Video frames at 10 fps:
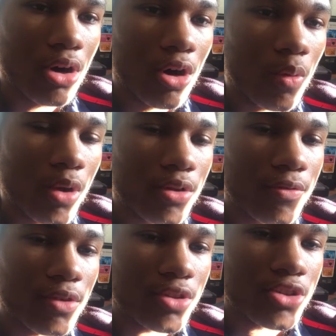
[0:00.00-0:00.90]
our
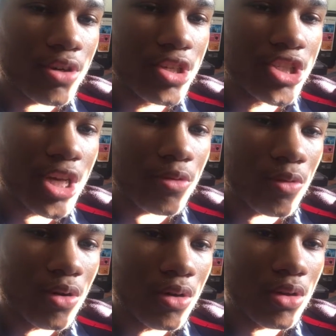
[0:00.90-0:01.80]
wonderful Attorney
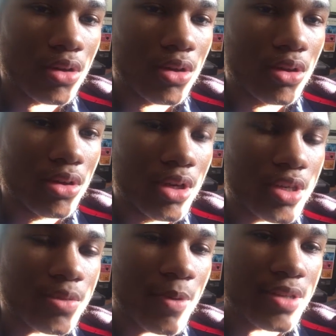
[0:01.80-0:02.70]
General
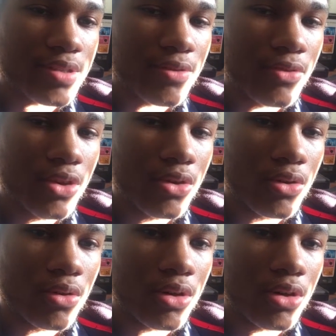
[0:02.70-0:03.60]
expressed a
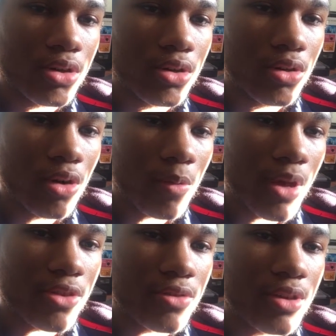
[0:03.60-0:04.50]
view, or
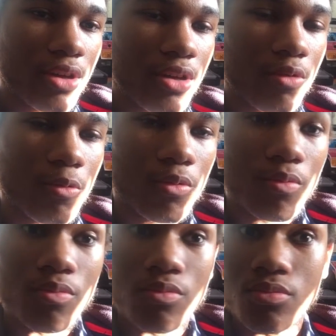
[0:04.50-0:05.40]
rather the
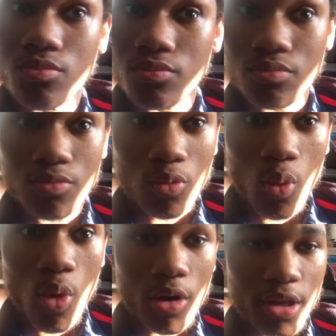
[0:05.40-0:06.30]

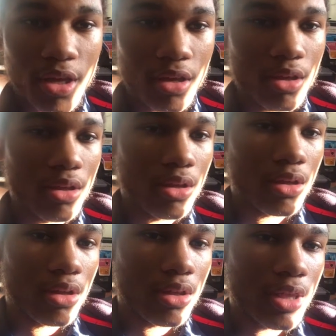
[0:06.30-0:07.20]
warning,
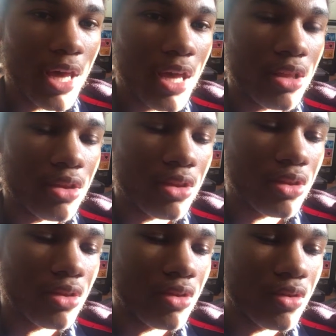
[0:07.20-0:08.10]
that
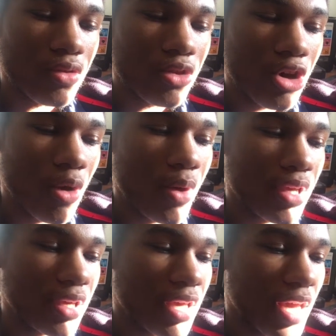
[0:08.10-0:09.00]

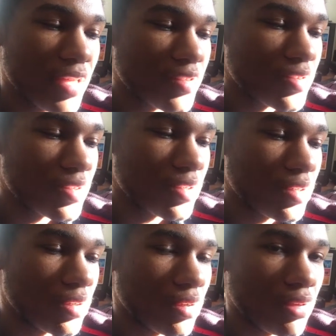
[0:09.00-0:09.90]
going against
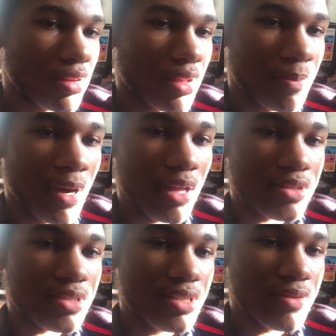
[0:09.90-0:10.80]
the
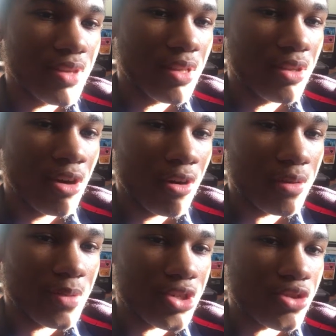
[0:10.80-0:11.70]
policies of the current
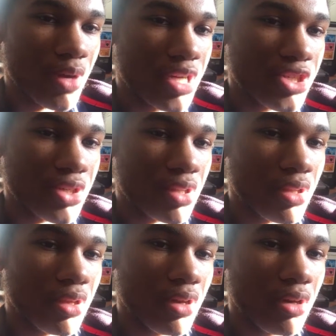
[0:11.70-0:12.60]
administration
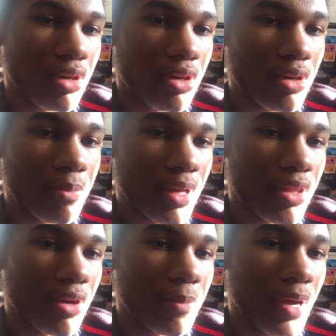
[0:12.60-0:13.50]
by
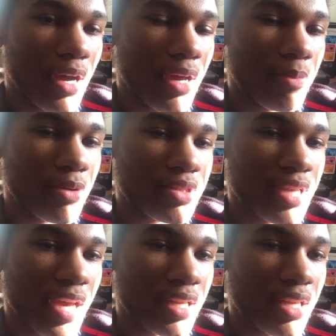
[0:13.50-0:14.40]
thereby
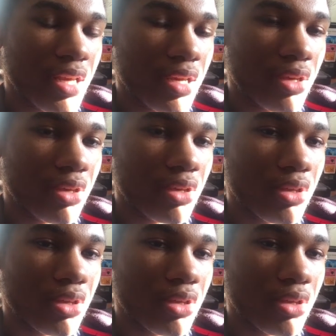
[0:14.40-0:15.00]
protecting